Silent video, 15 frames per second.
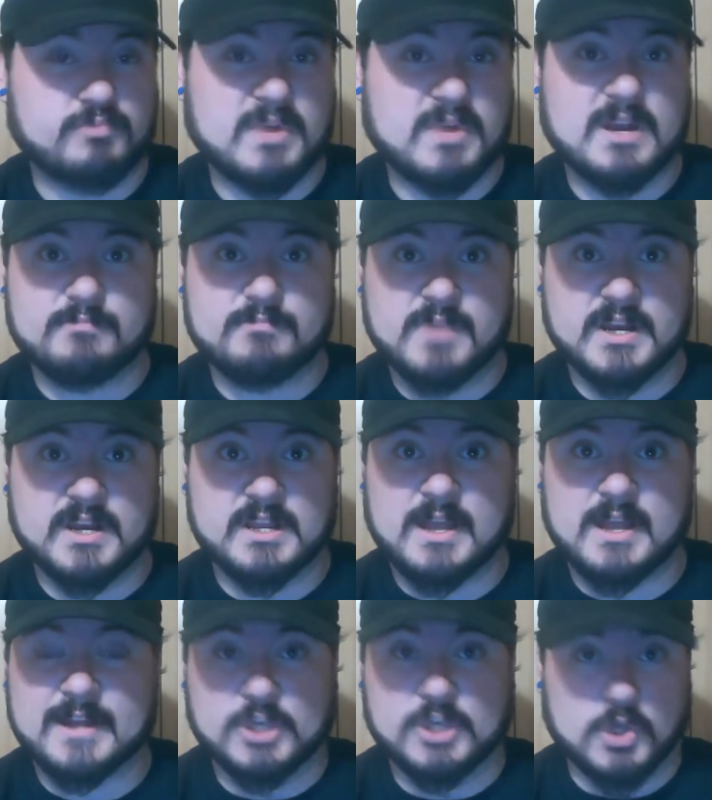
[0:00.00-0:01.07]
bit of money,
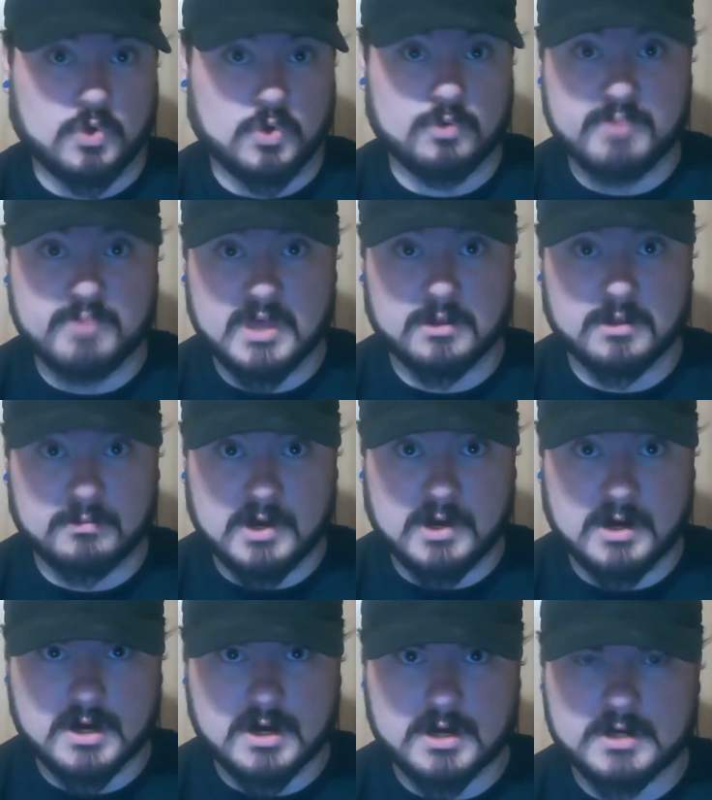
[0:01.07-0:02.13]
like you, Bill
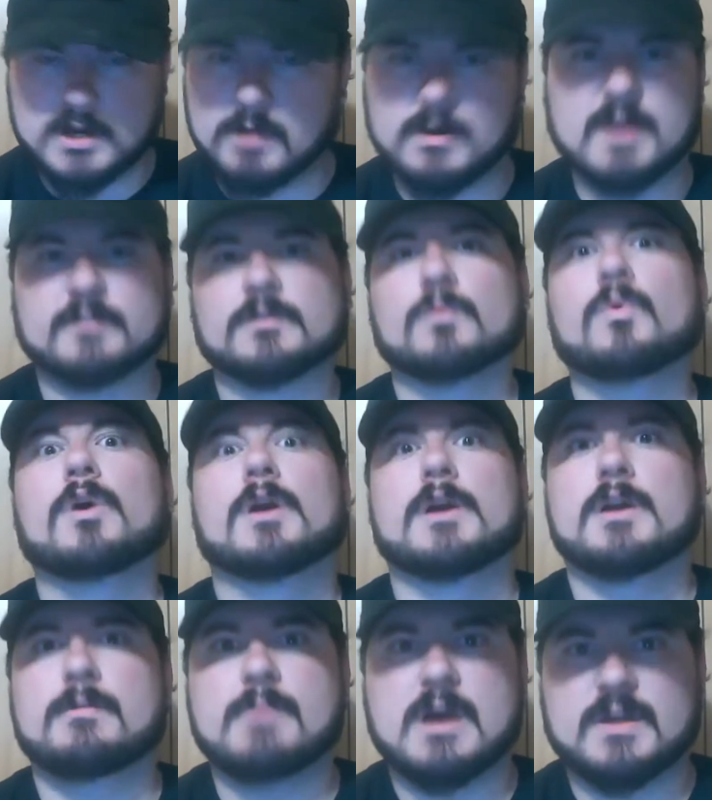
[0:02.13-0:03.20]
Maher, don't have to
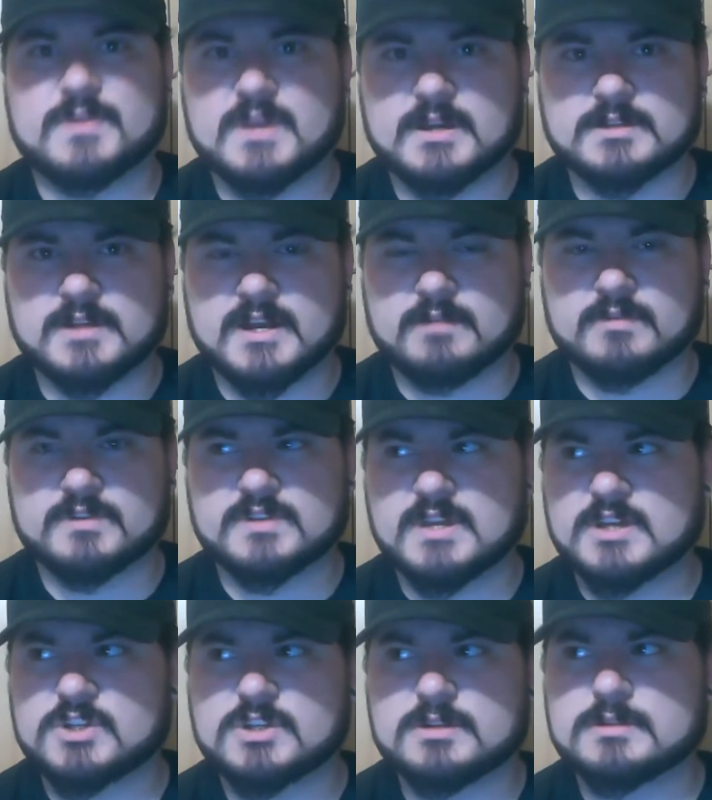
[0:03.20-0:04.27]
worry about things like
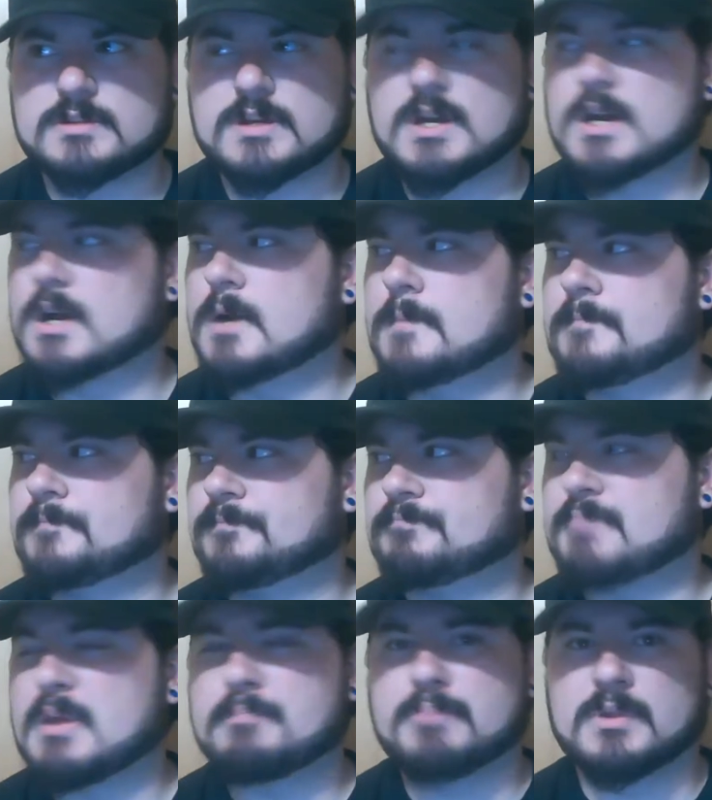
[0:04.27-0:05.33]
recessions.
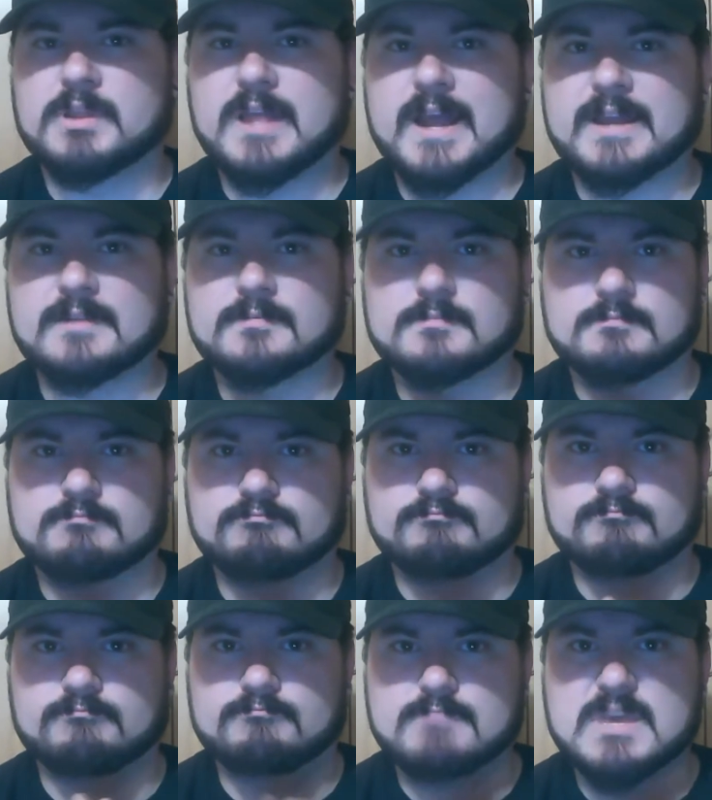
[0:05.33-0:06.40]
People like
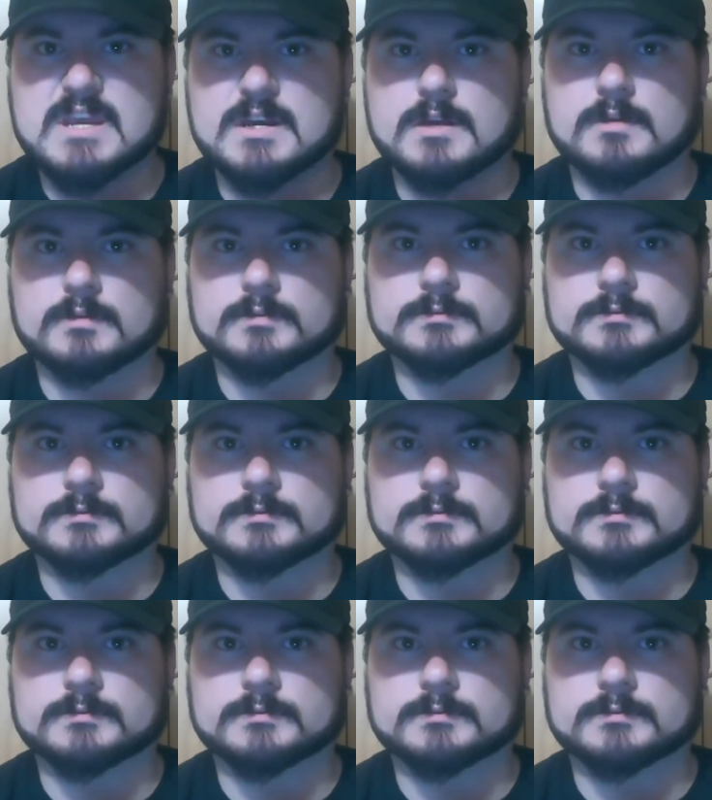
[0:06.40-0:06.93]
me do.